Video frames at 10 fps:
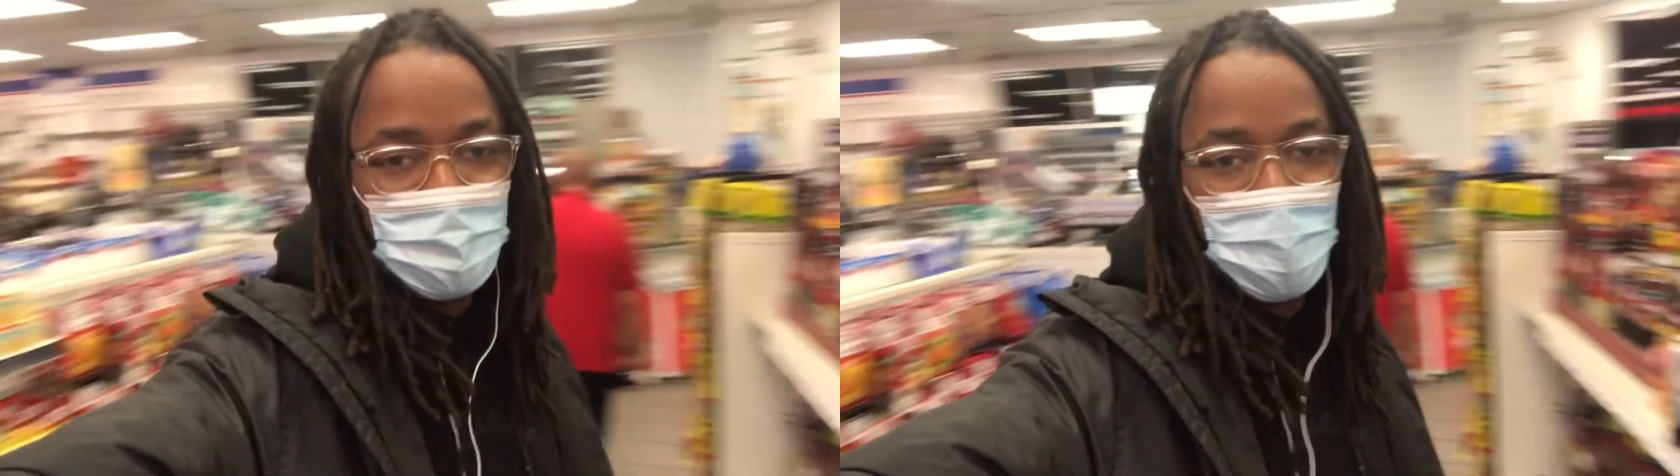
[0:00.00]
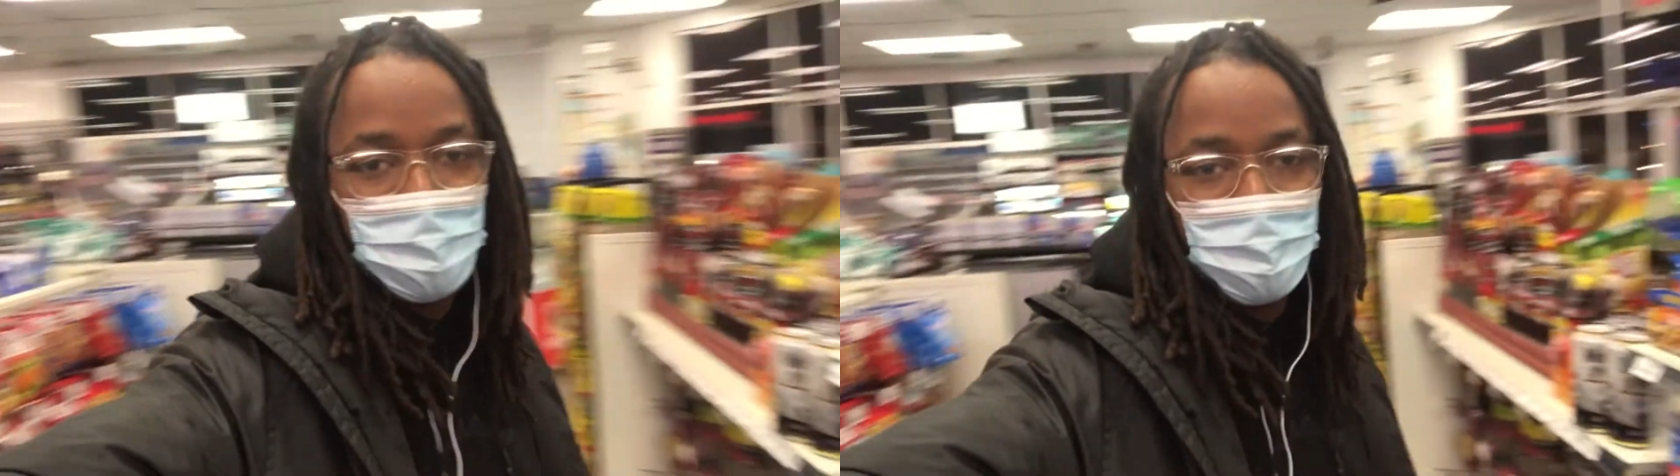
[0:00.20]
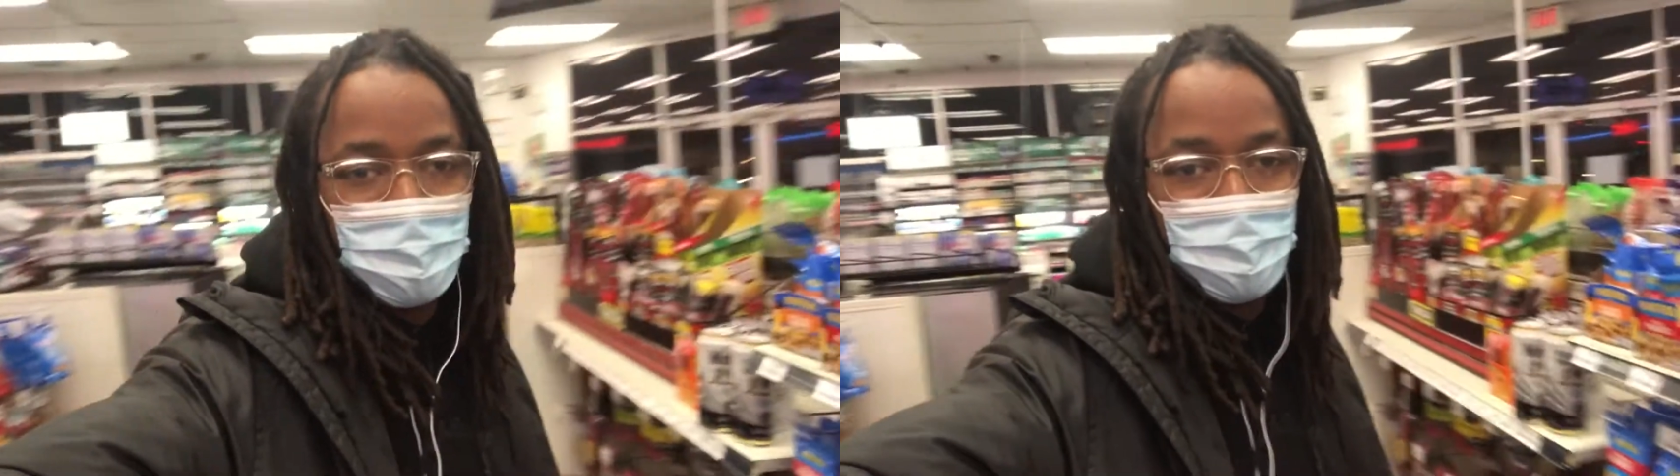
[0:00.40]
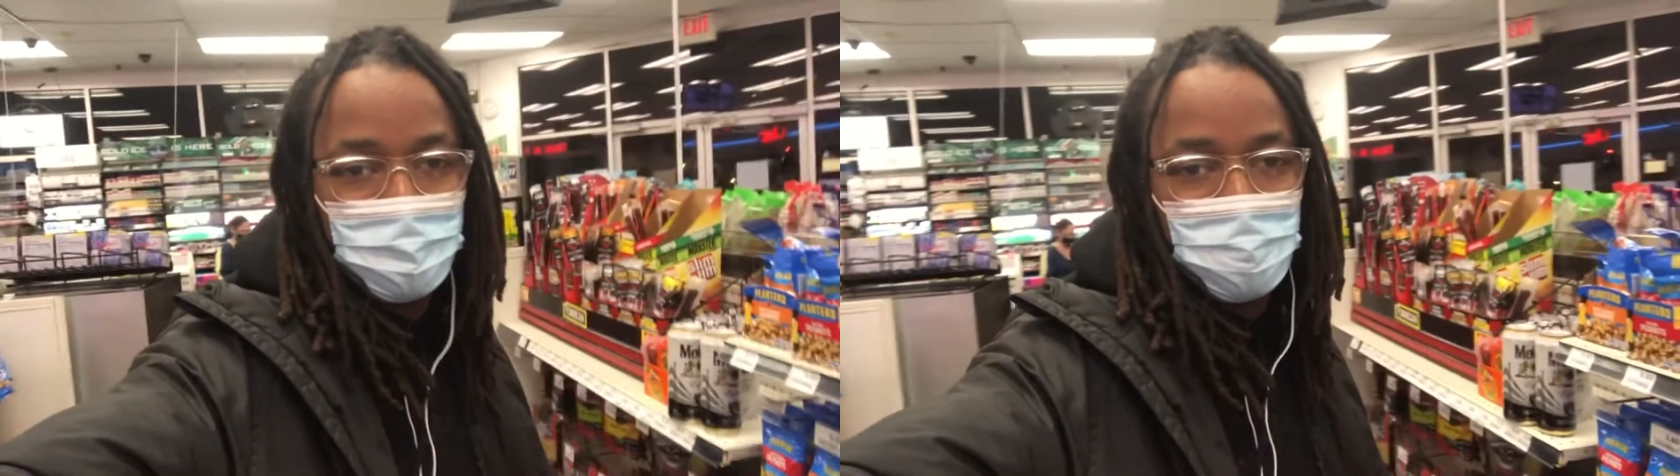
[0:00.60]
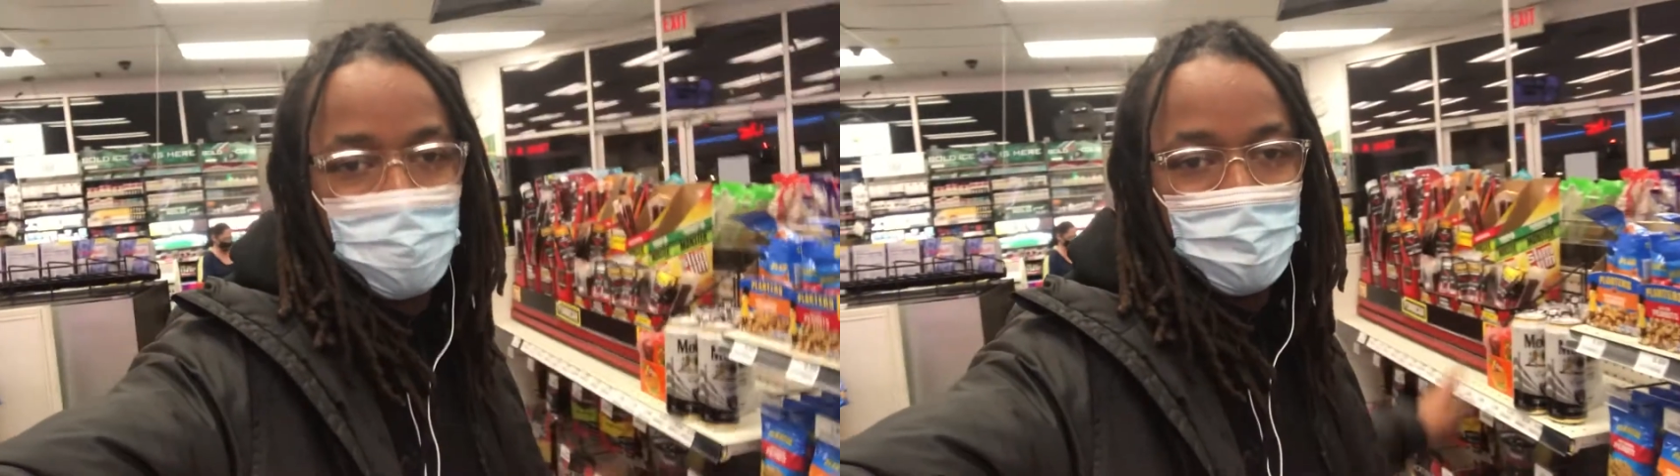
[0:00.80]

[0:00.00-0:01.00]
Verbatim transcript: Came to get